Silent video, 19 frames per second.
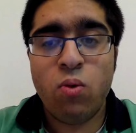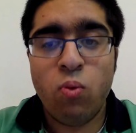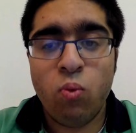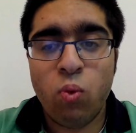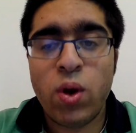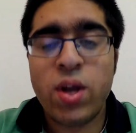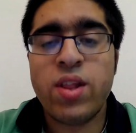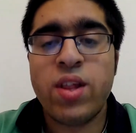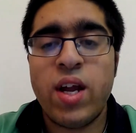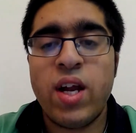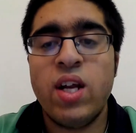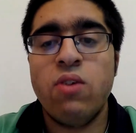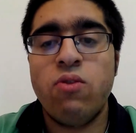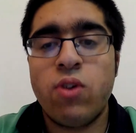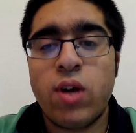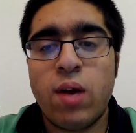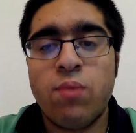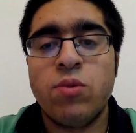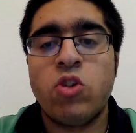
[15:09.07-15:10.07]
with
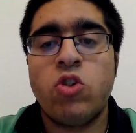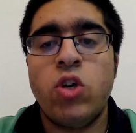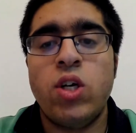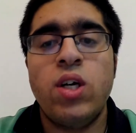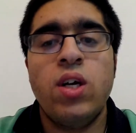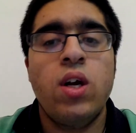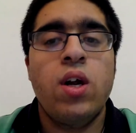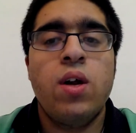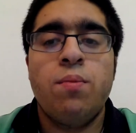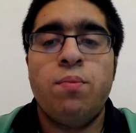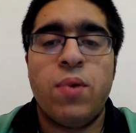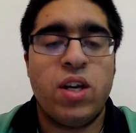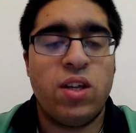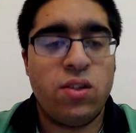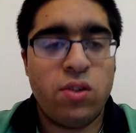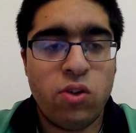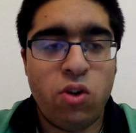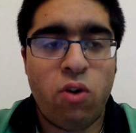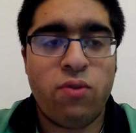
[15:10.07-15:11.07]
A-level chemistry, but
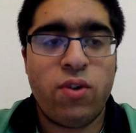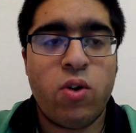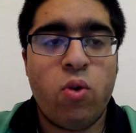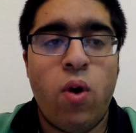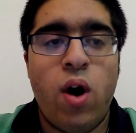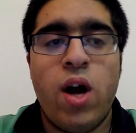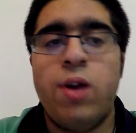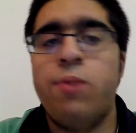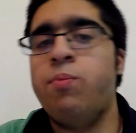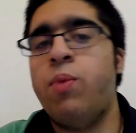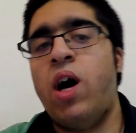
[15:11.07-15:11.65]
it's not required.